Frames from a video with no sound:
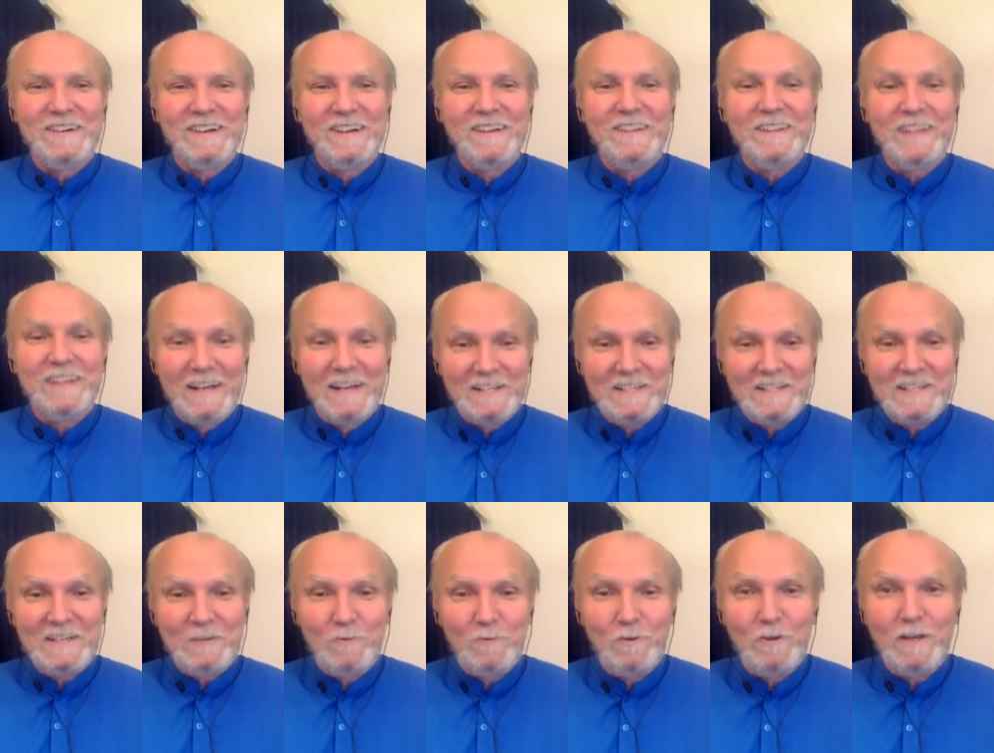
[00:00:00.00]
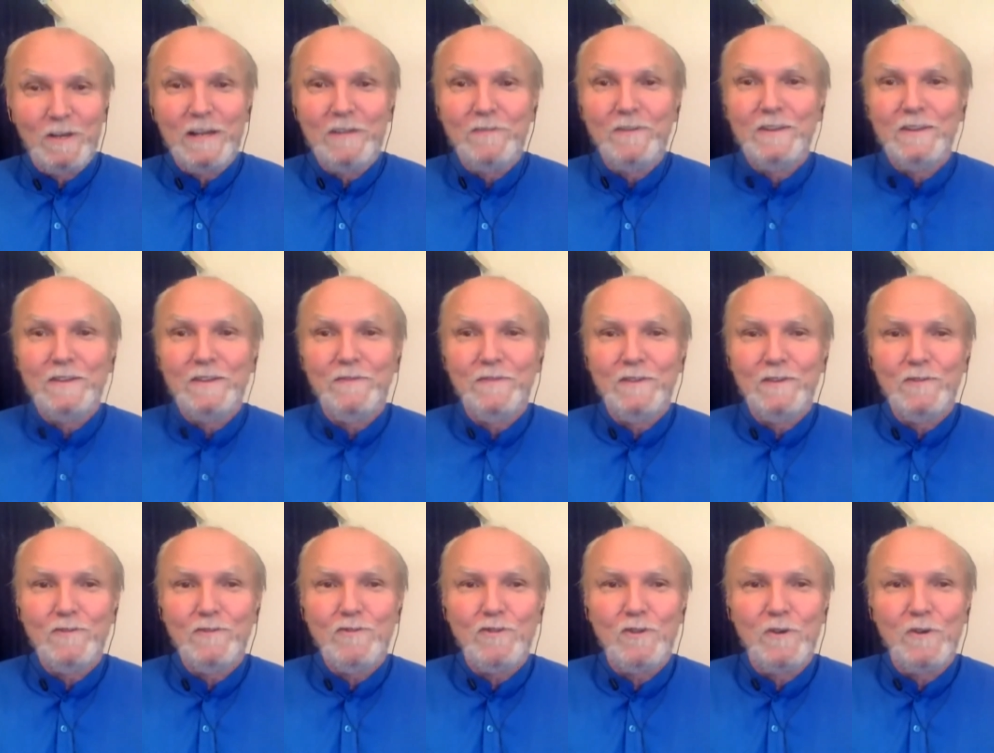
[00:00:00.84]
class that we'll give in the
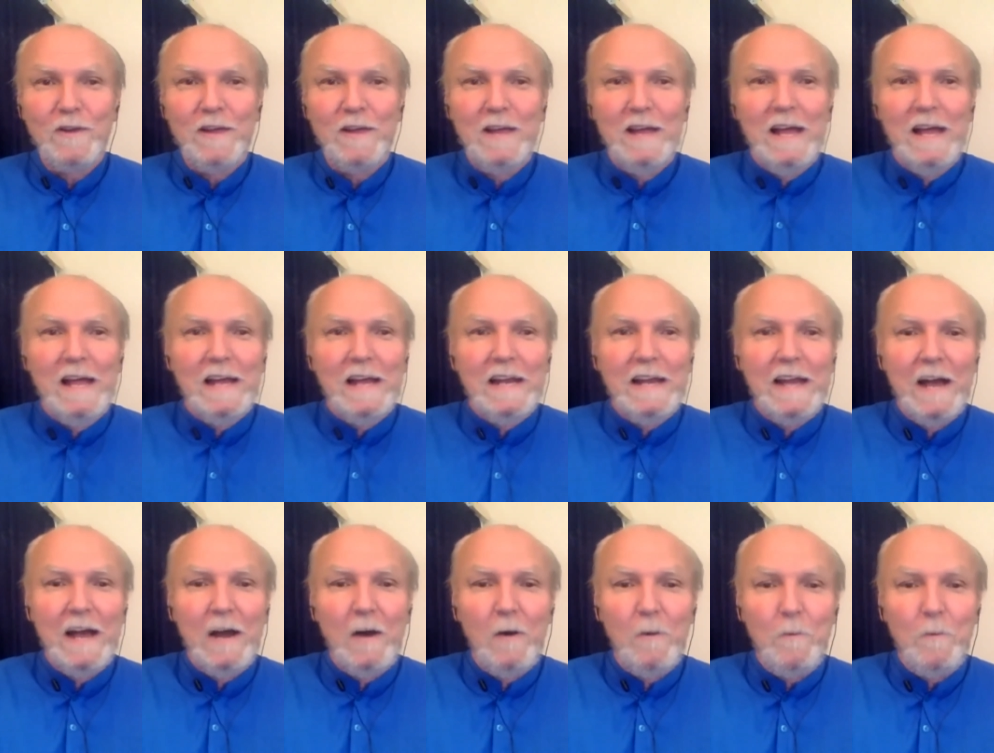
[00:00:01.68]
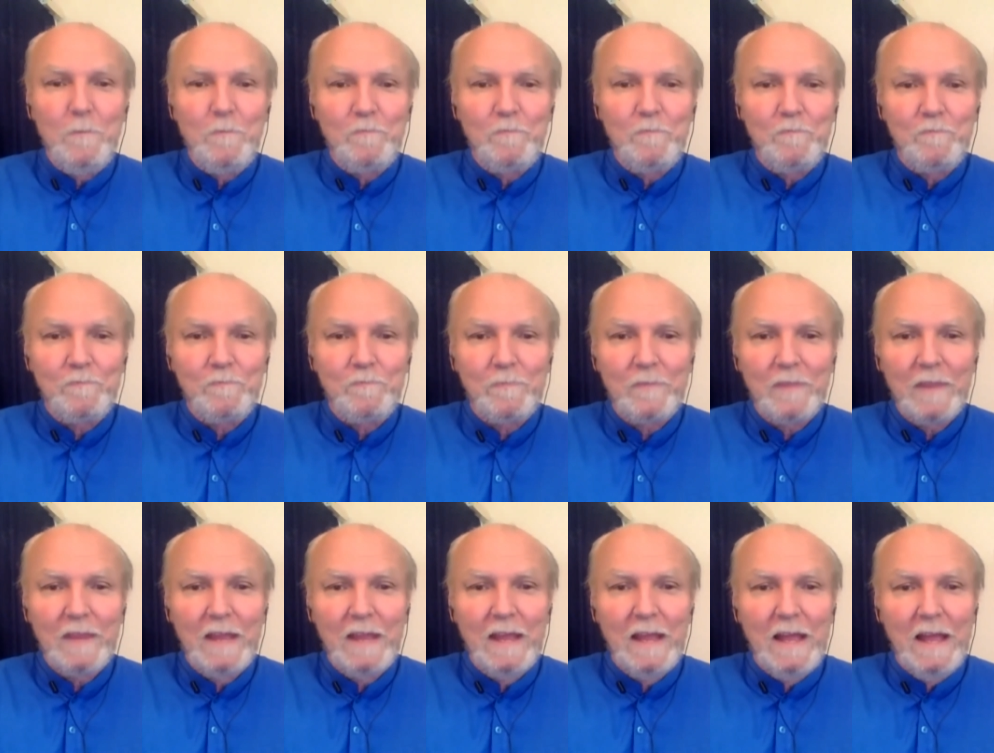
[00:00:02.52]
future. Now,
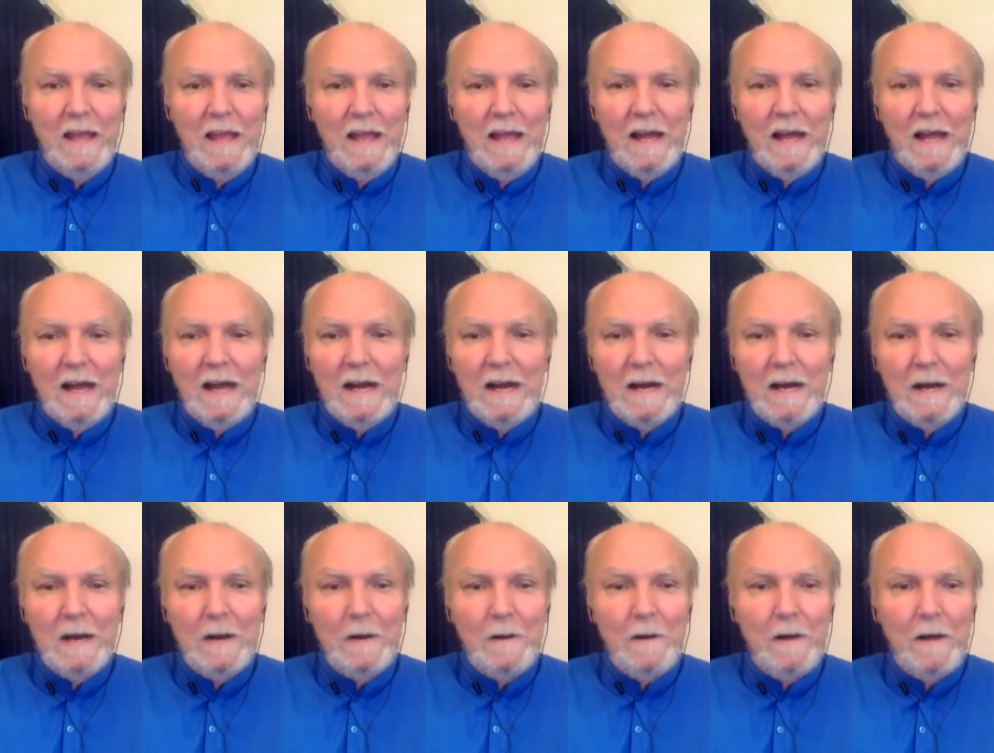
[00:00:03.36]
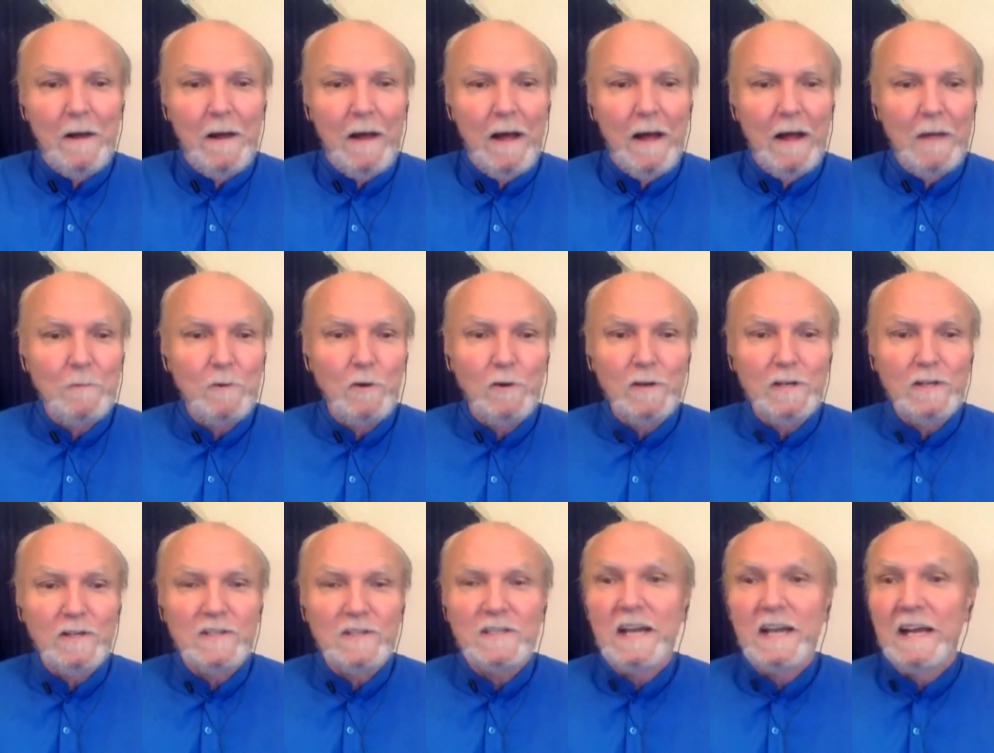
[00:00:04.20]
I'm going
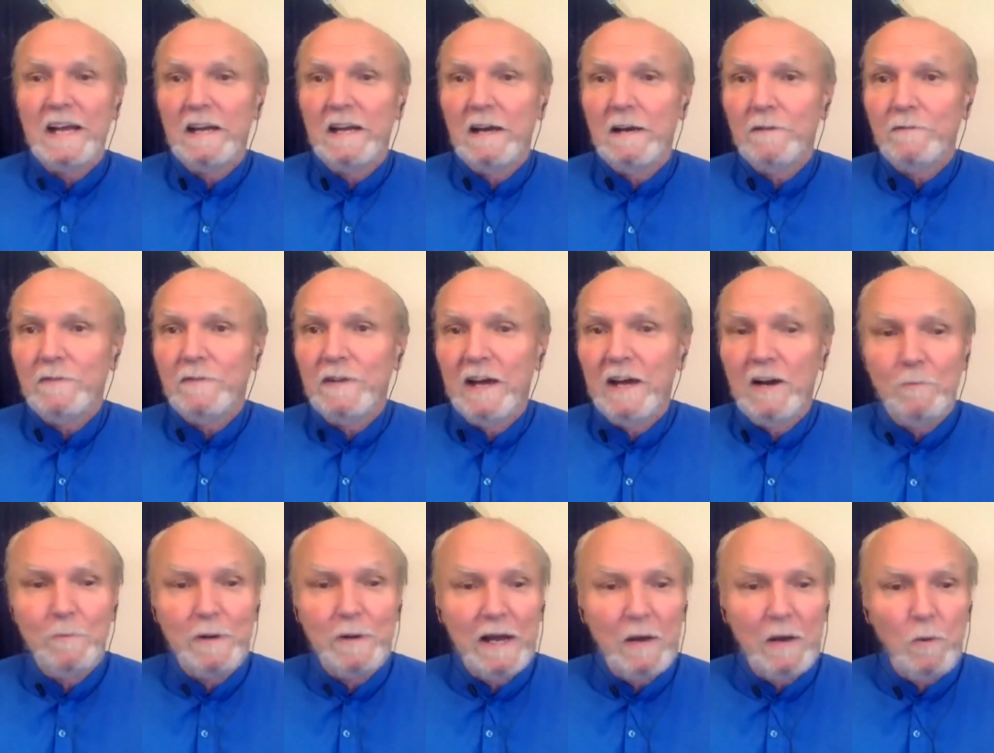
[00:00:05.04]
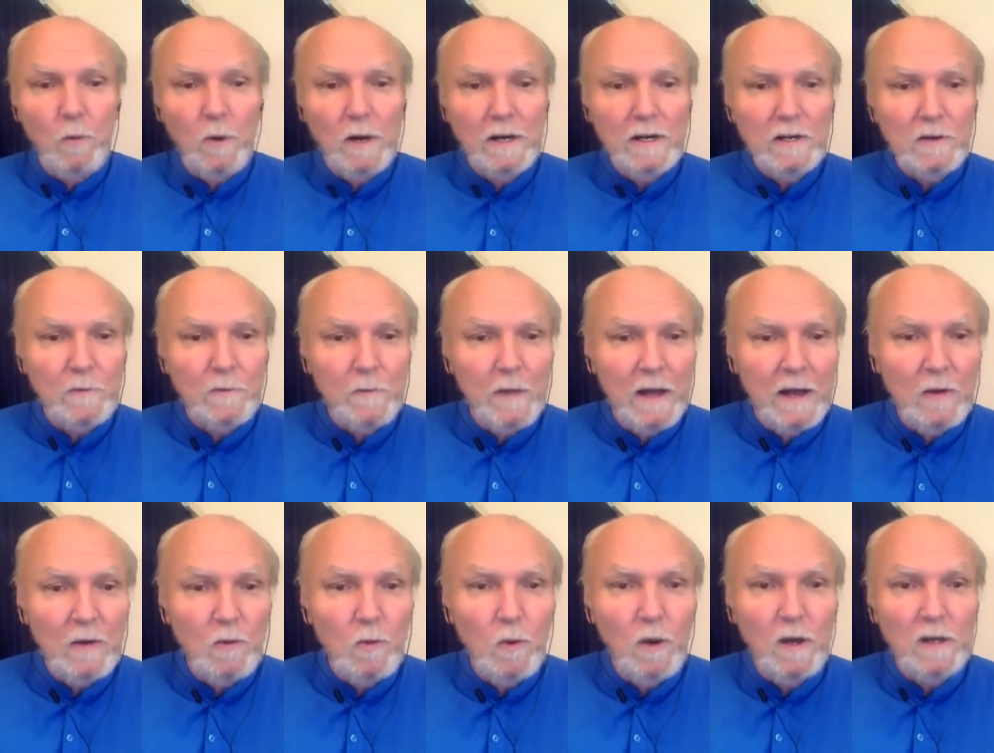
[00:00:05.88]
to sign off now, but I
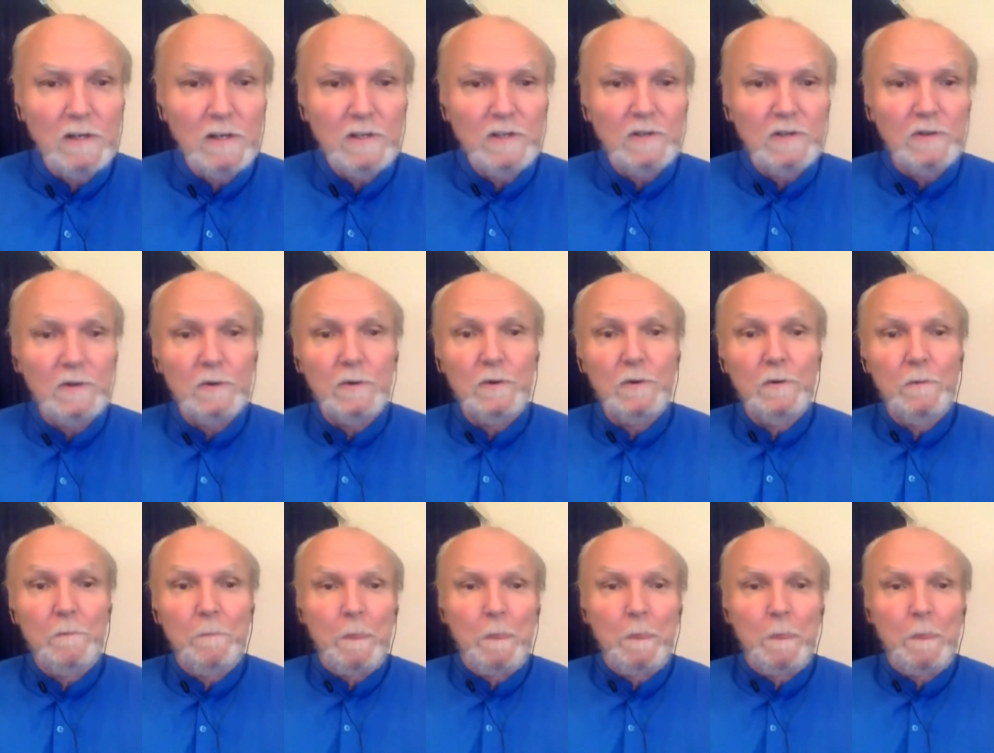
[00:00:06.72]
want to